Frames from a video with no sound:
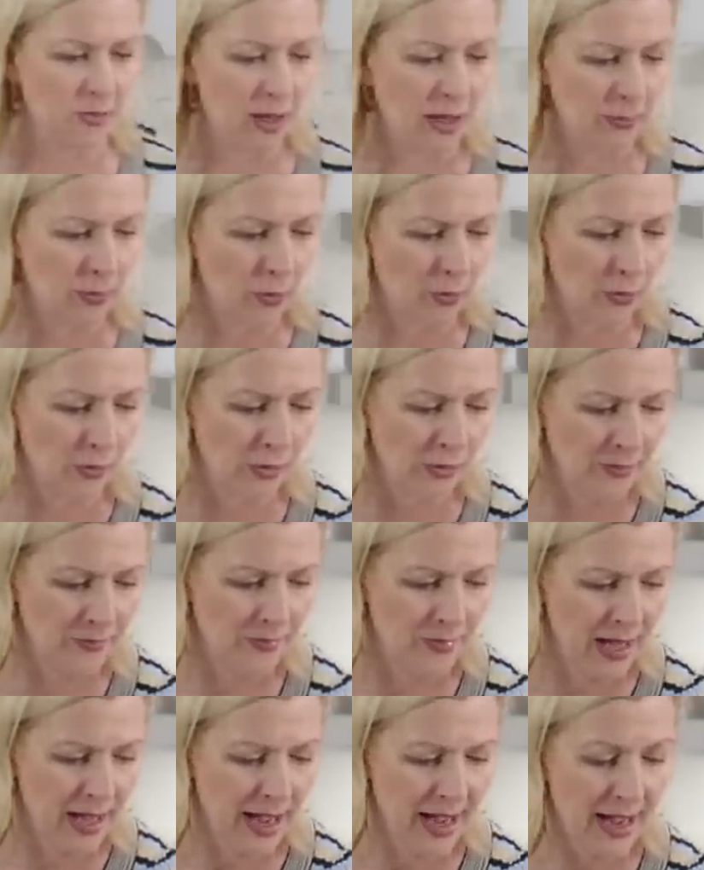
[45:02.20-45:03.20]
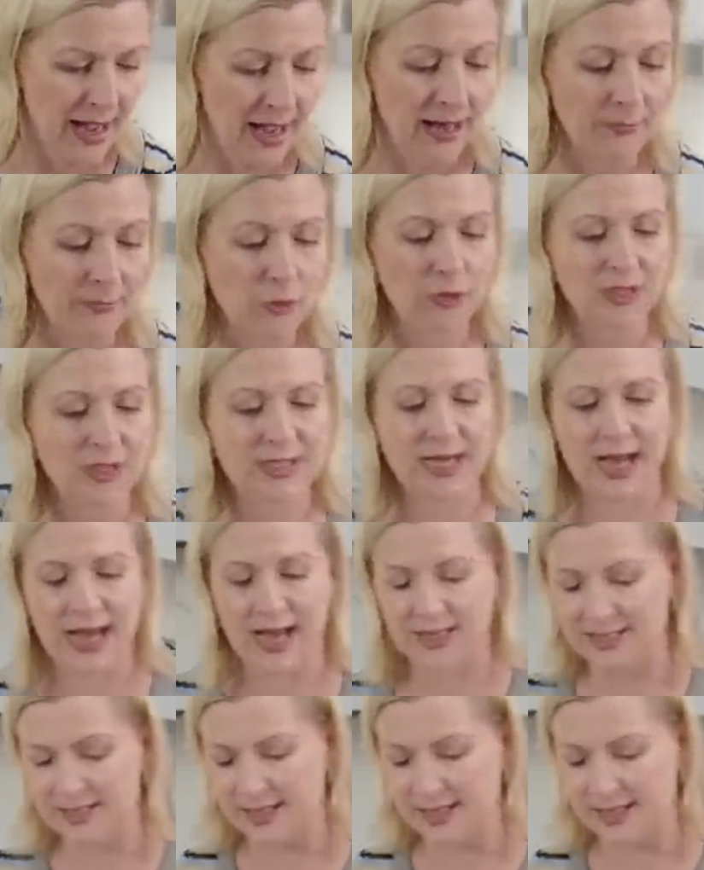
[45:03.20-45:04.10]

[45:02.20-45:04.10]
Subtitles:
my bowl, and I'm going to add